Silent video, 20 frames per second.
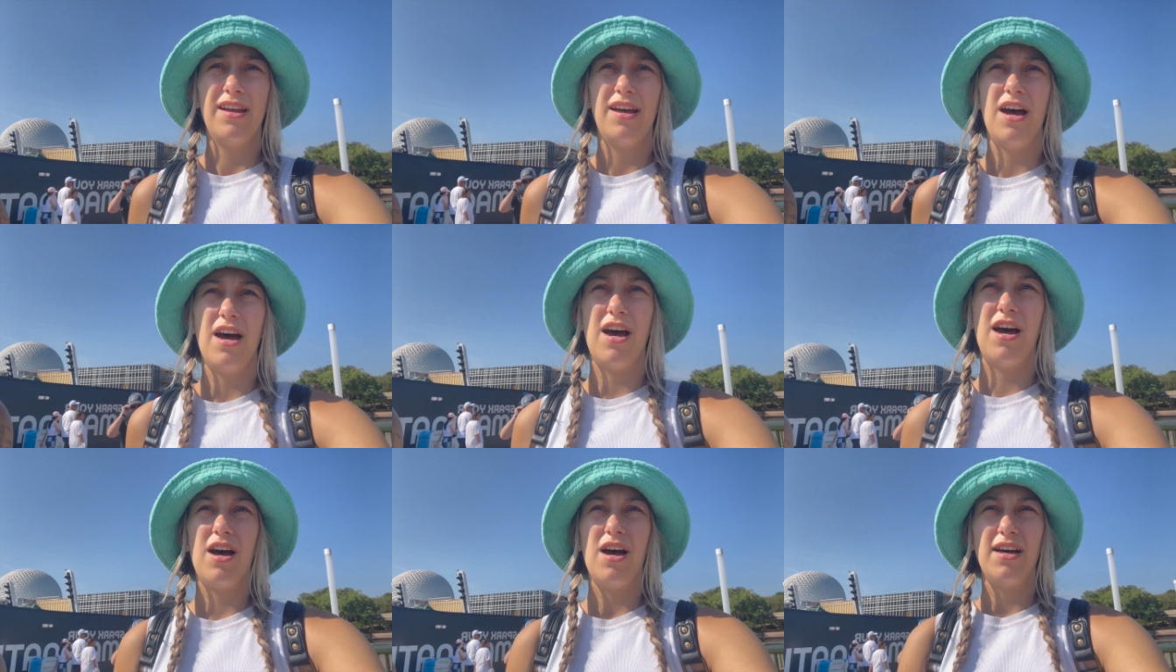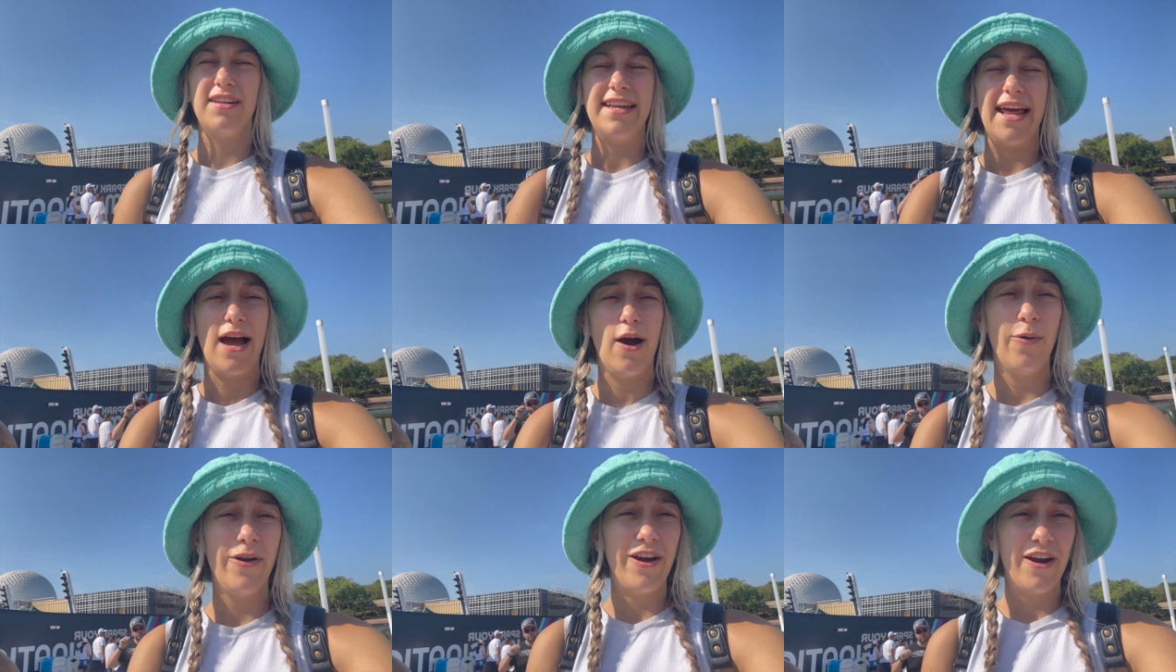Uh,
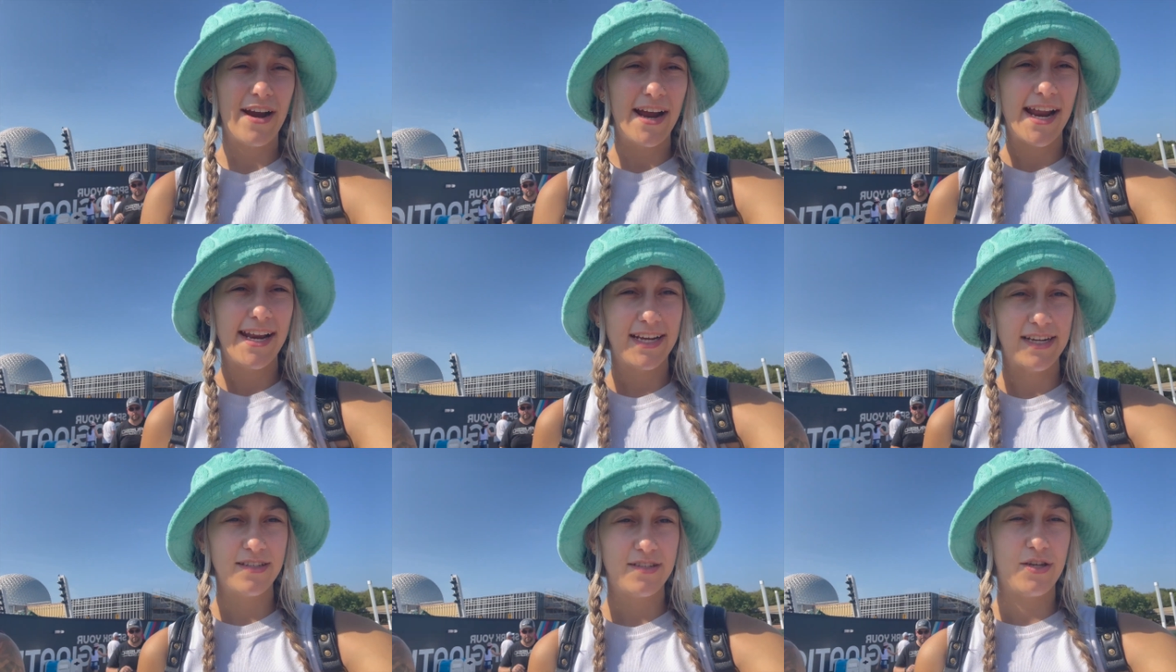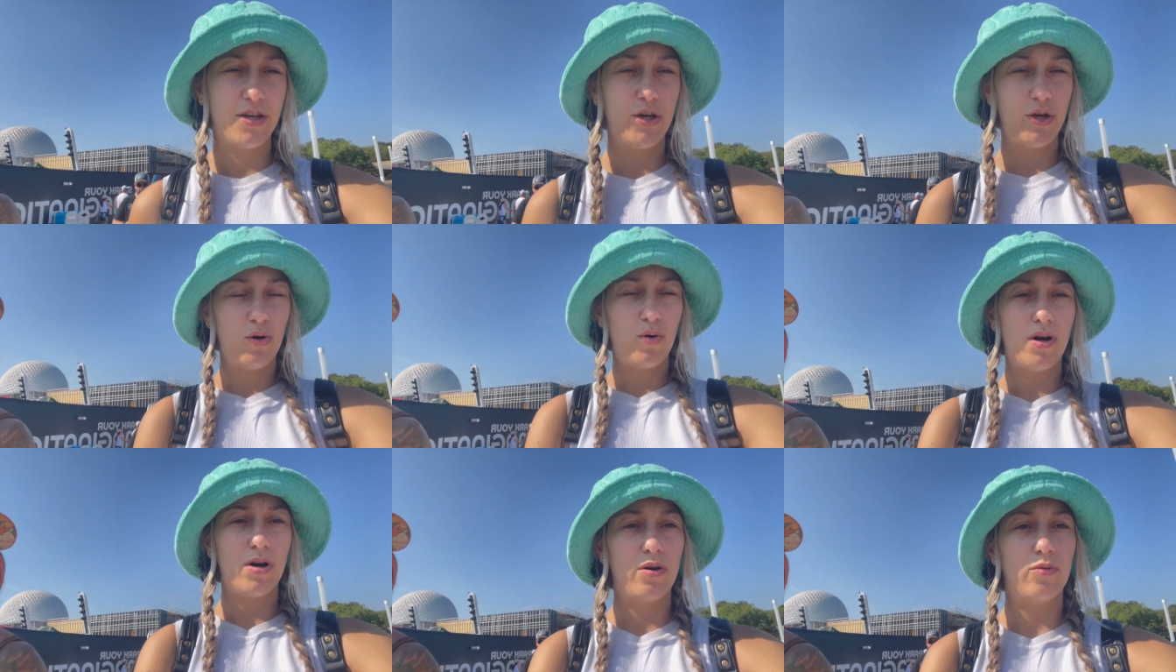now we are heading
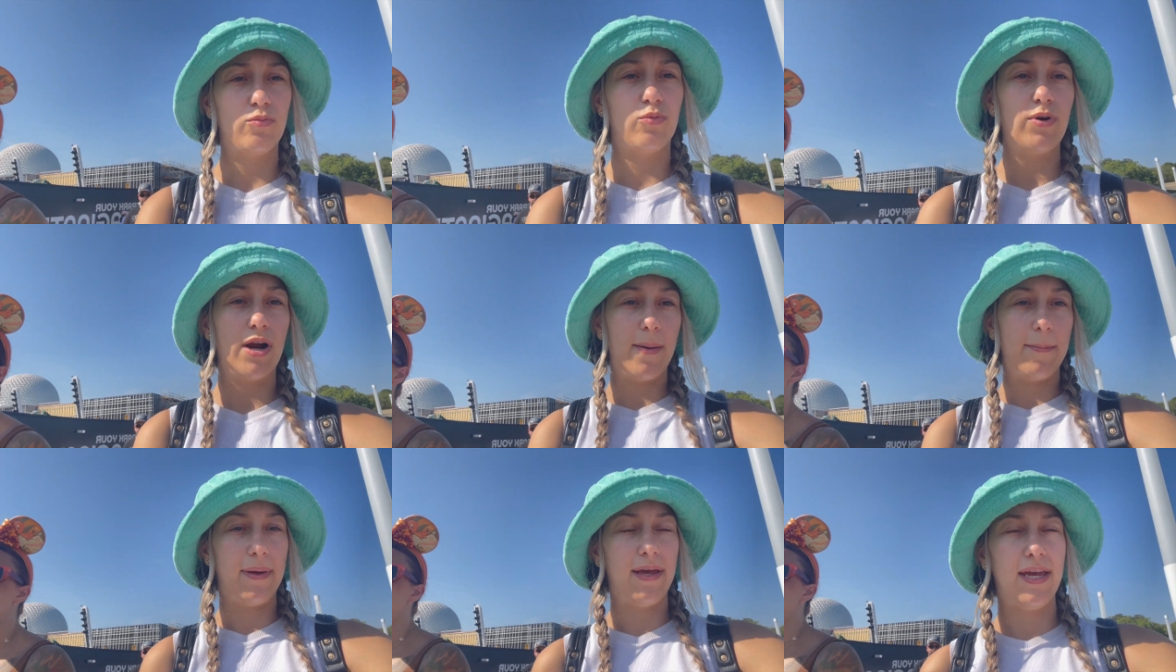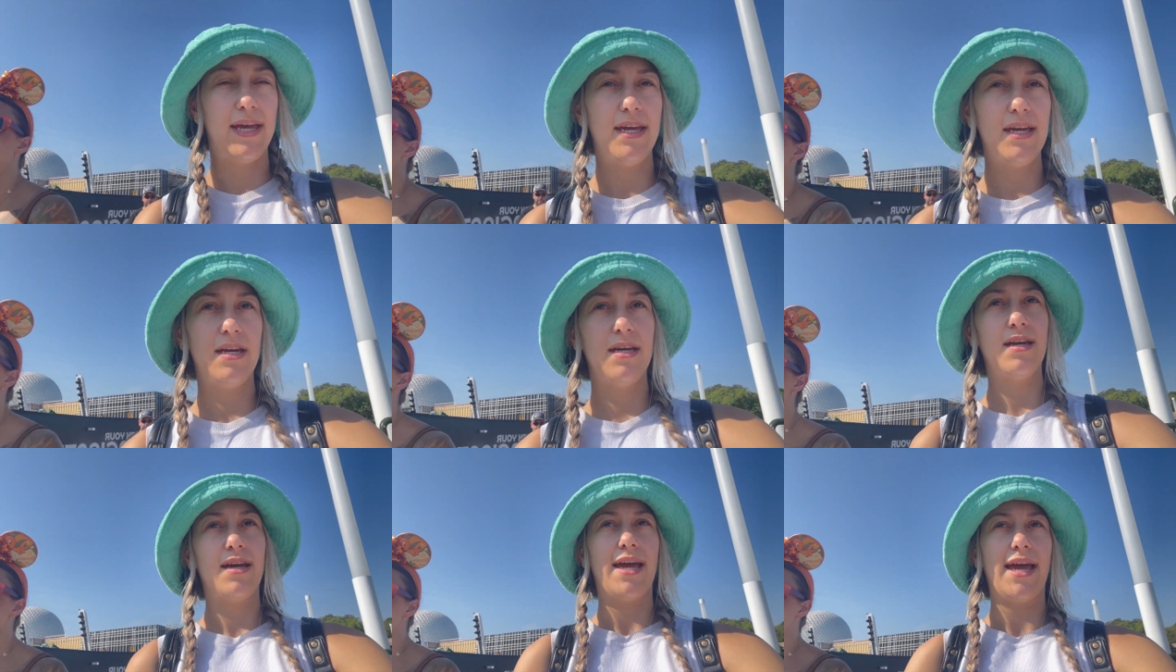to Remy
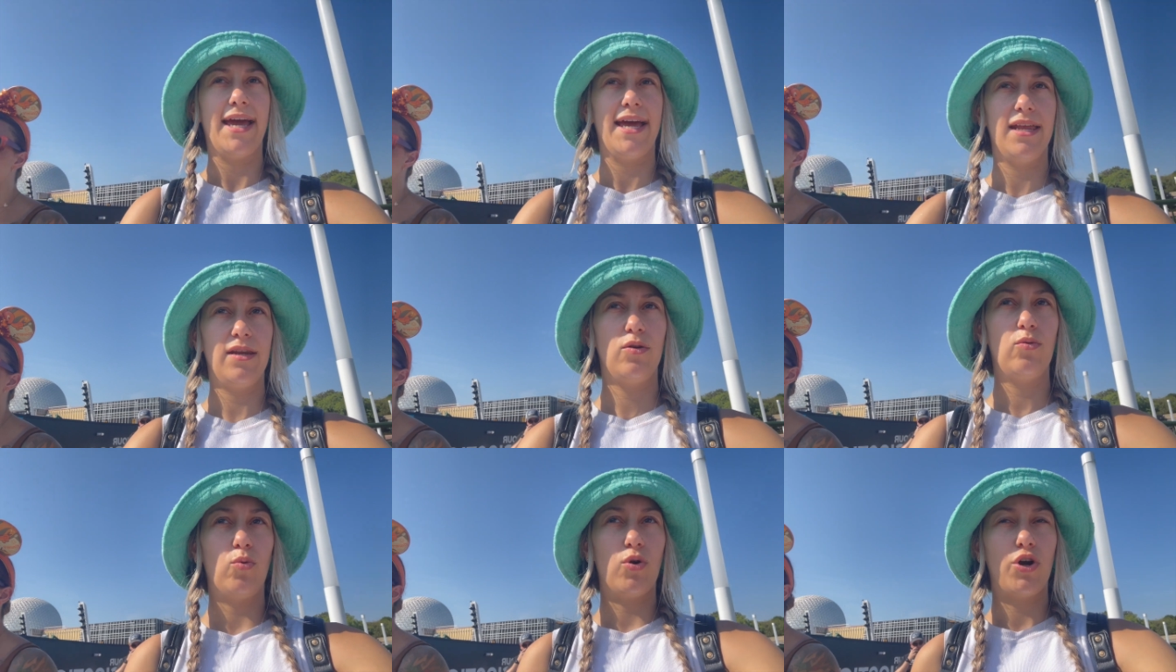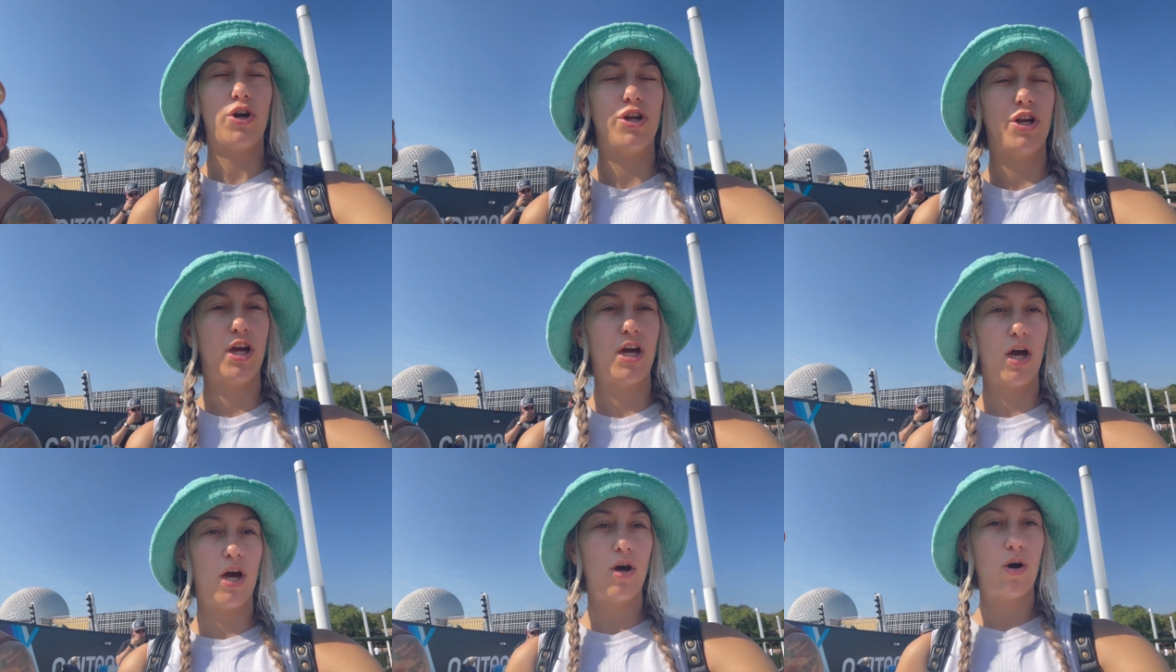and we're
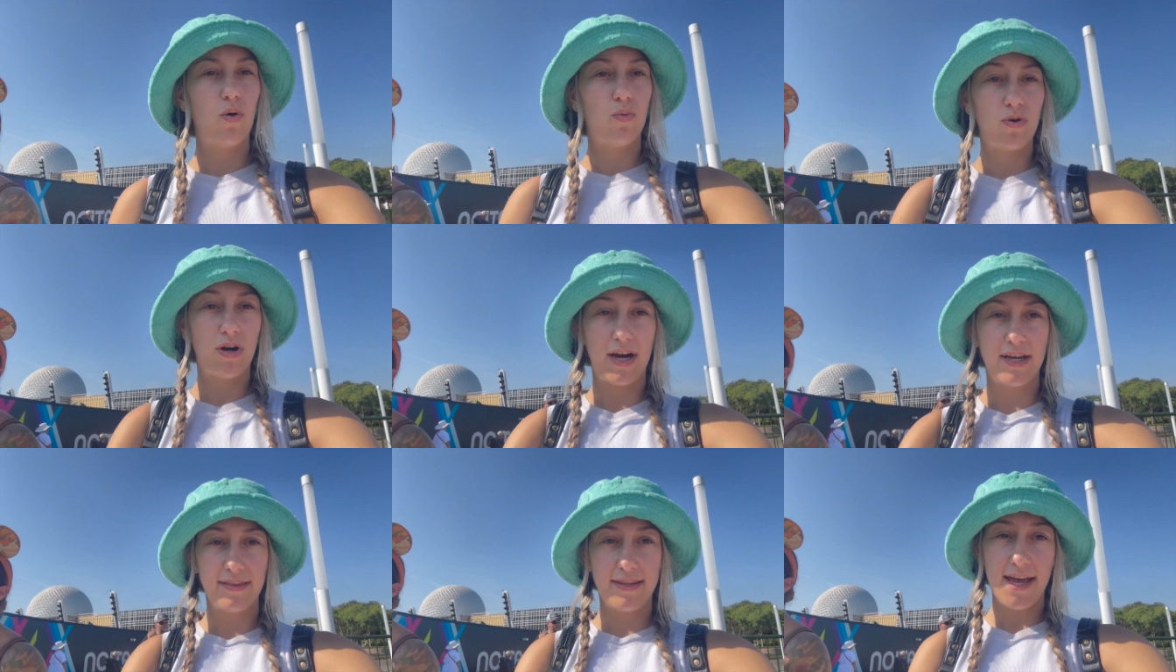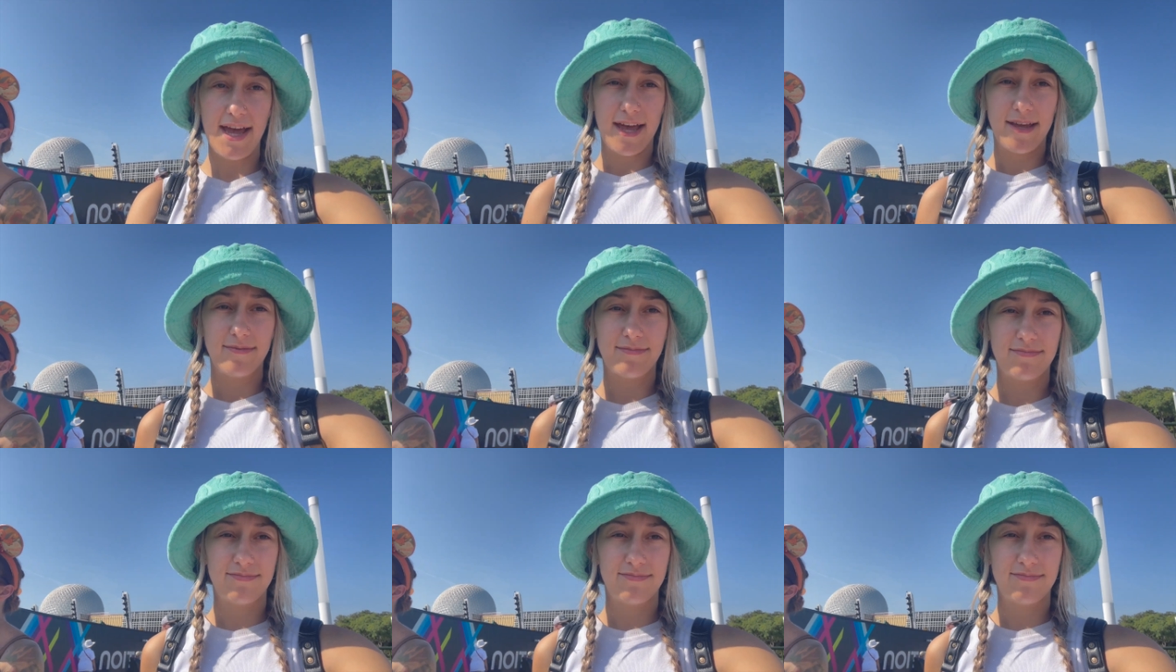gonna go ride that.